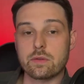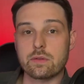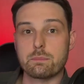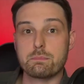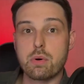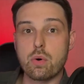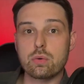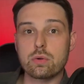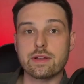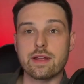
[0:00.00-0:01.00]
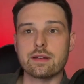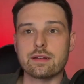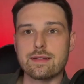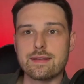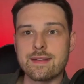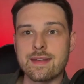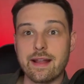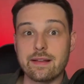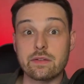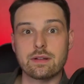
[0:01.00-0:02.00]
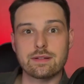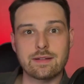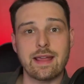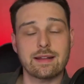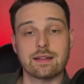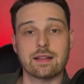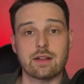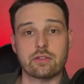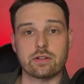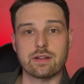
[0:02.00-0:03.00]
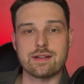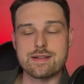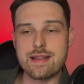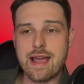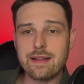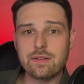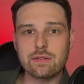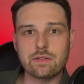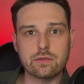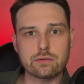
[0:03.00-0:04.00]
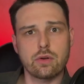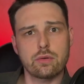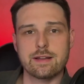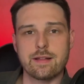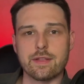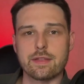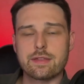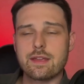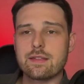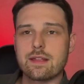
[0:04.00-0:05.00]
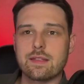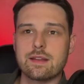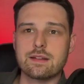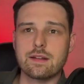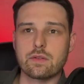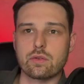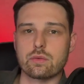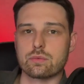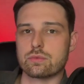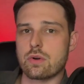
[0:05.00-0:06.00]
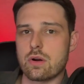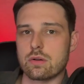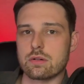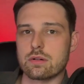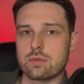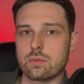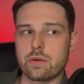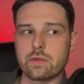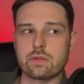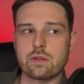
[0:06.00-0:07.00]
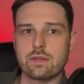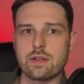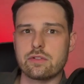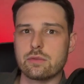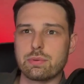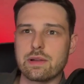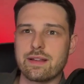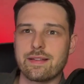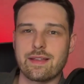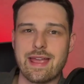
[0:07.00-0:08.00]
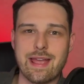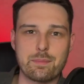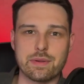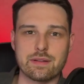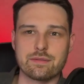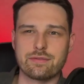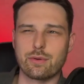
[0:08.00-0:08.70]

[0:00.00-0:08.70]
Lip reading: a bold and nice tactic, actually. A nice story. The thing that they did so wrong was that you play as Abby for